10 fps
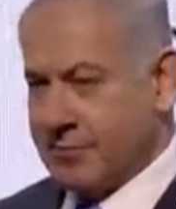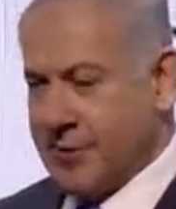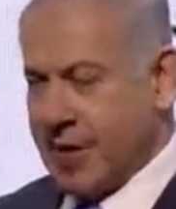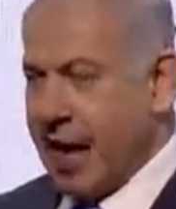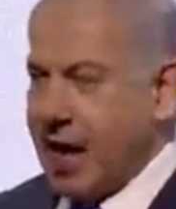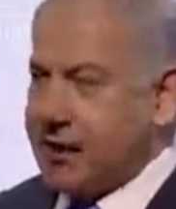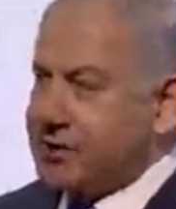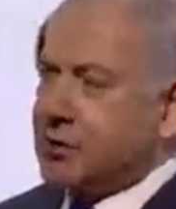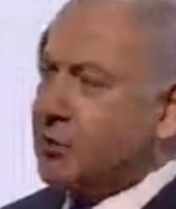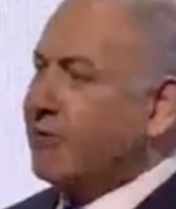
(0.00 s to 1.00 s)
And there's
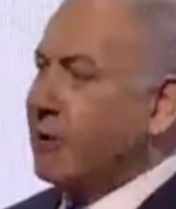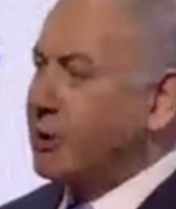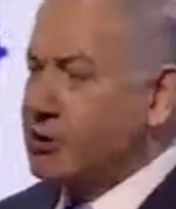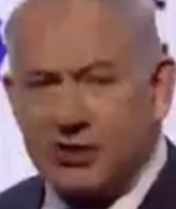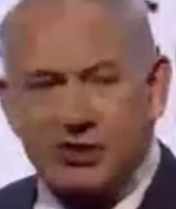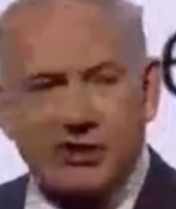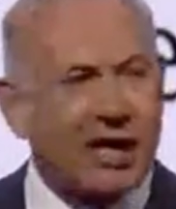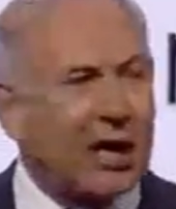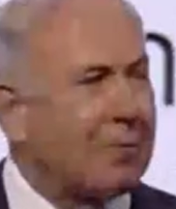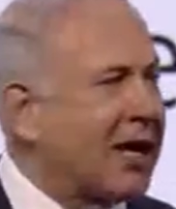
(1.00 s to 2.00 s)
a revolution
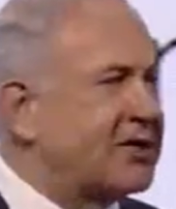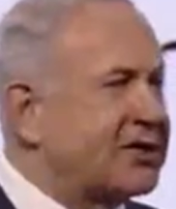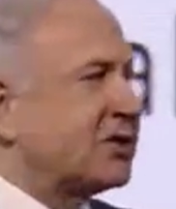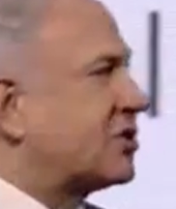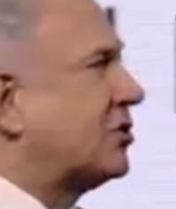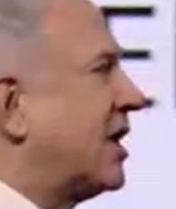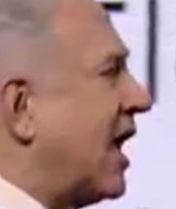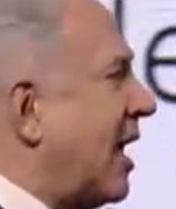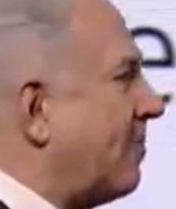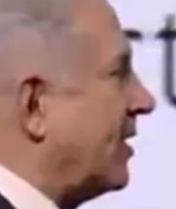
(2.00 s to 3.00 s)
taking place. This couldn't
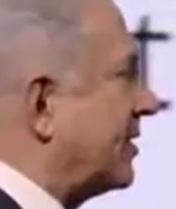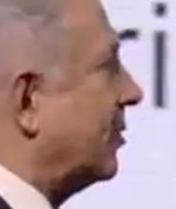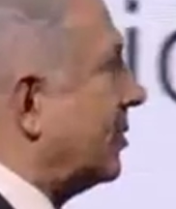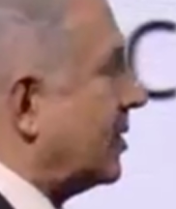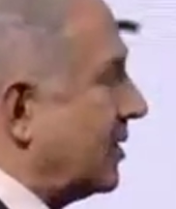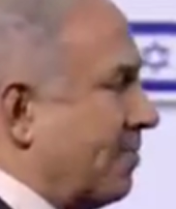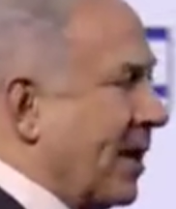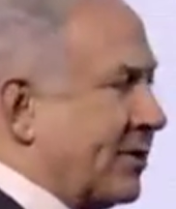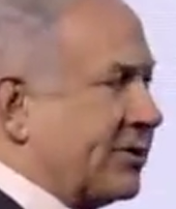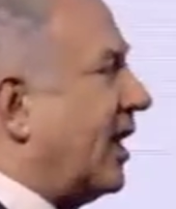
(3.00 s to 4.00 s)
happen at the
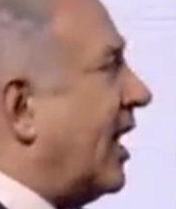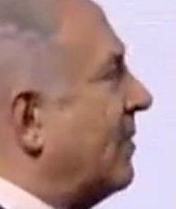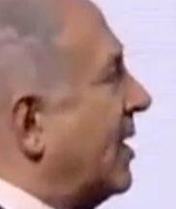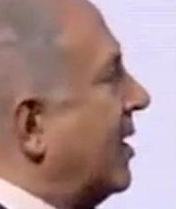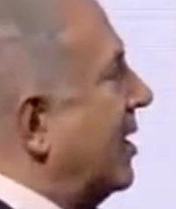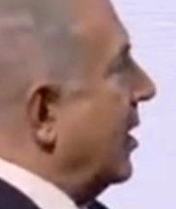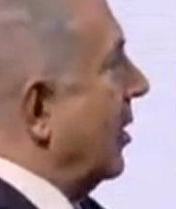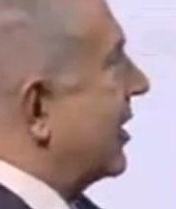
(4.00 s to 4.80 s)
better time. Look at the